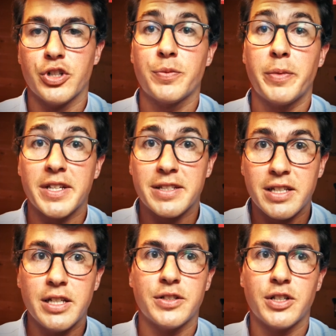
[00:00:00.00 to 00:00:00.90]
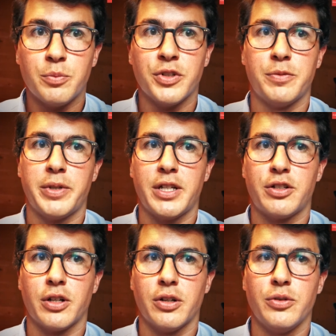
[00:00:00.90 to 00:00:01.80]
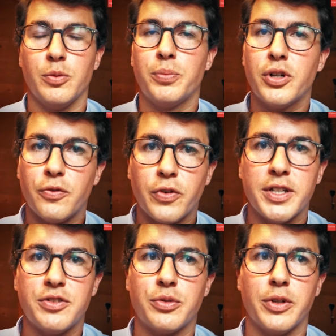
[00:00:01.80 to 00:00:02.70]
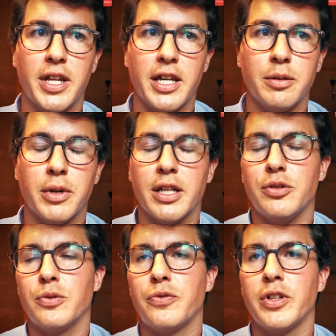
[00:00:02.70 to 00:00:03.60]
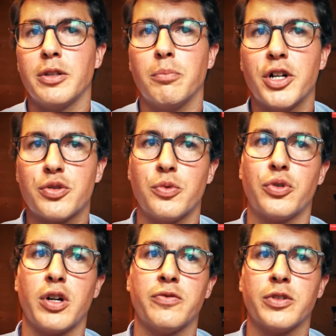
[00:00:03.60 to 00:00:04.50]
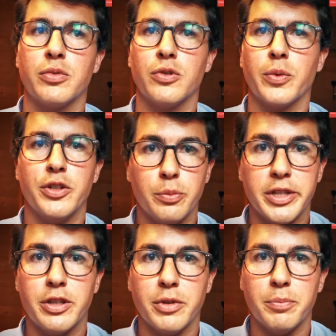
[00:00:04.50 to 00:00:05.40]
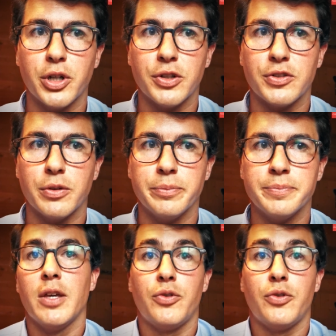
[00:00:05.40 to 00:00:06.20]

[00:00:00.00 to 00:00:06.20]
Just by seeing someone's picture, you put a face to a name and you'll feel much more comfortable when you meet them in person.